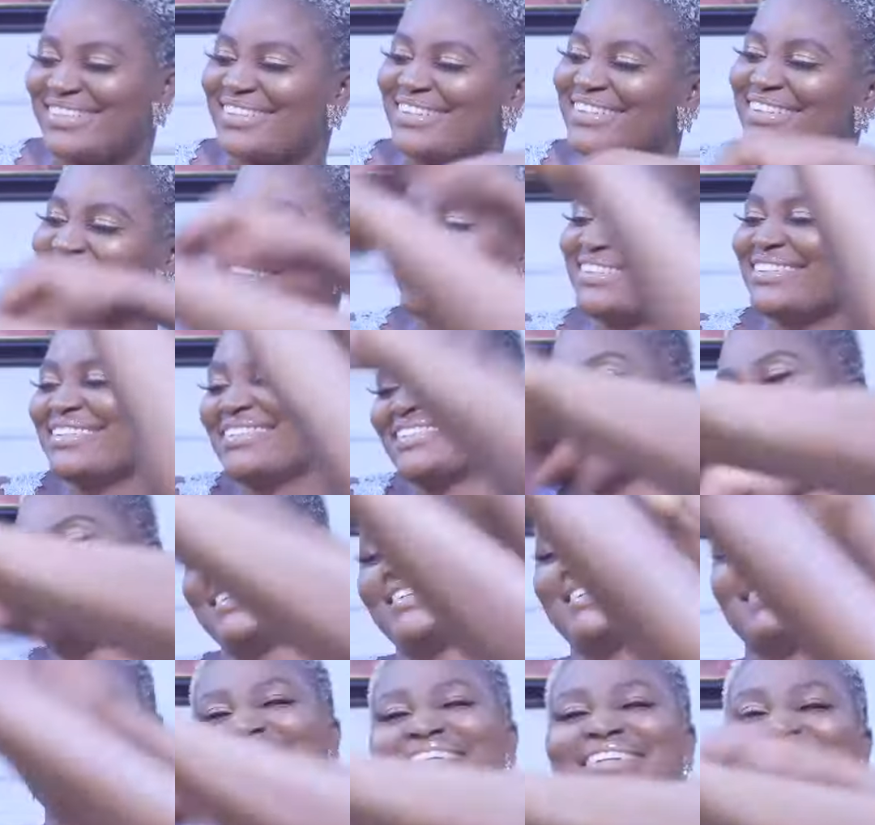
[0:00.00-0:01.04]
I think I'll
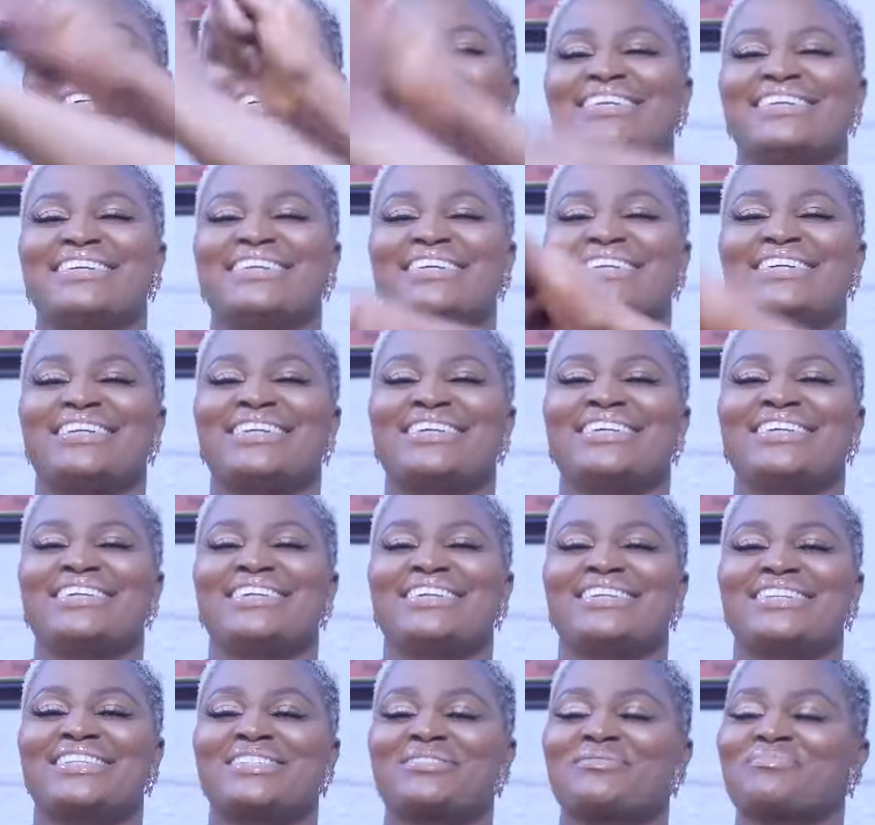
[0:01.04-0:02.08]
need a map to go
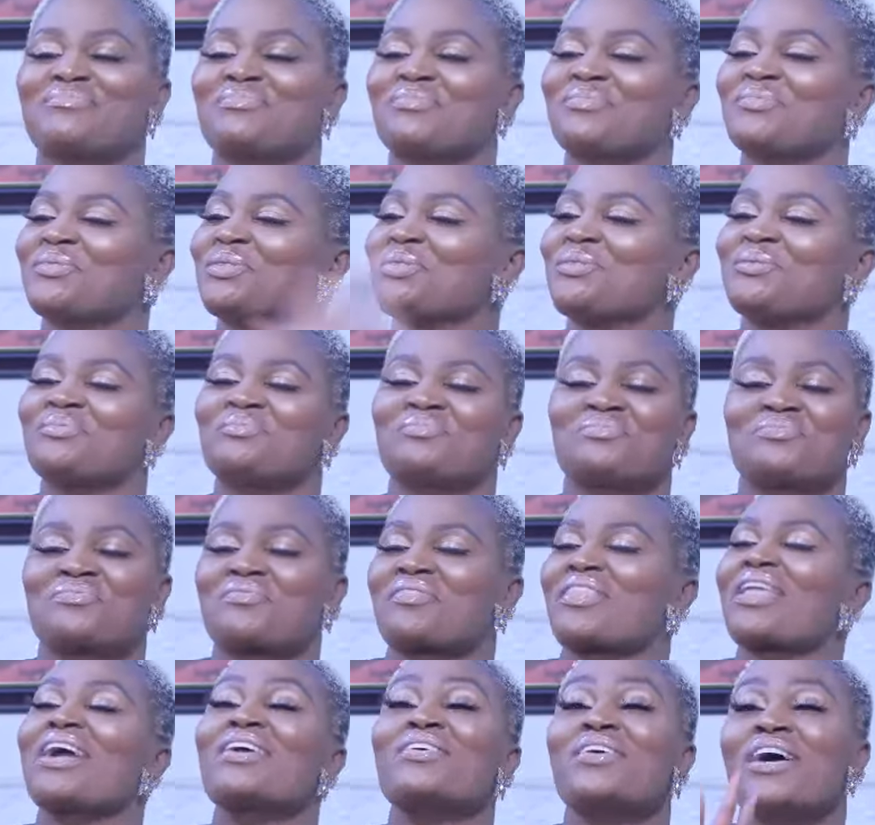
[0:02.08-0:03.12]
around this because I might just get
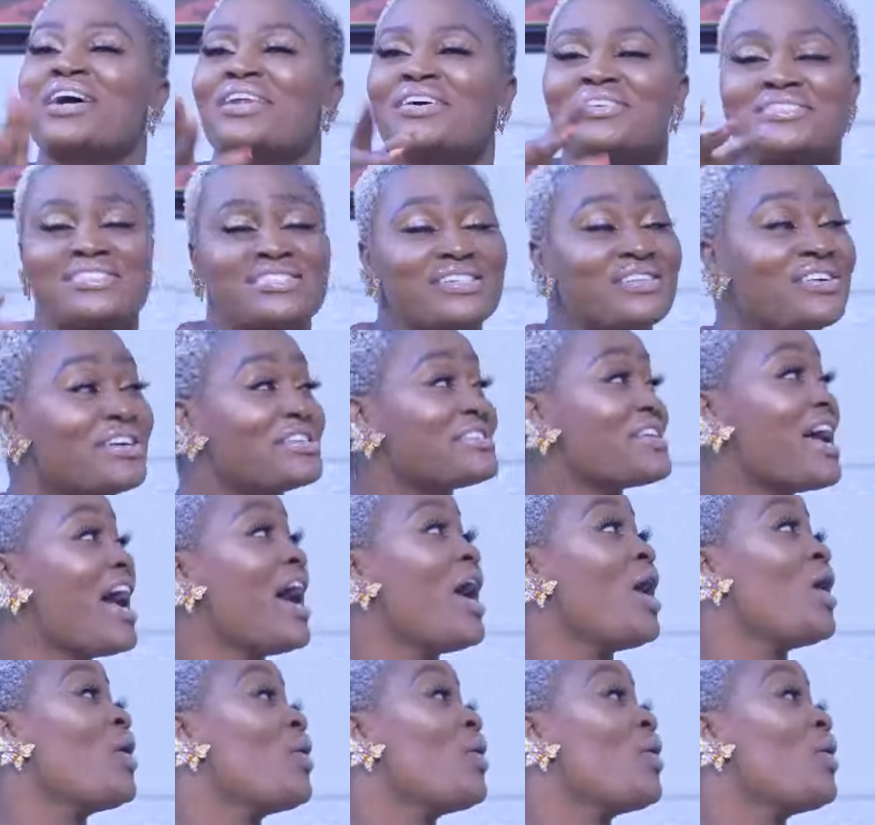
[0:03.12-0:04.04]
lost. You're not serious.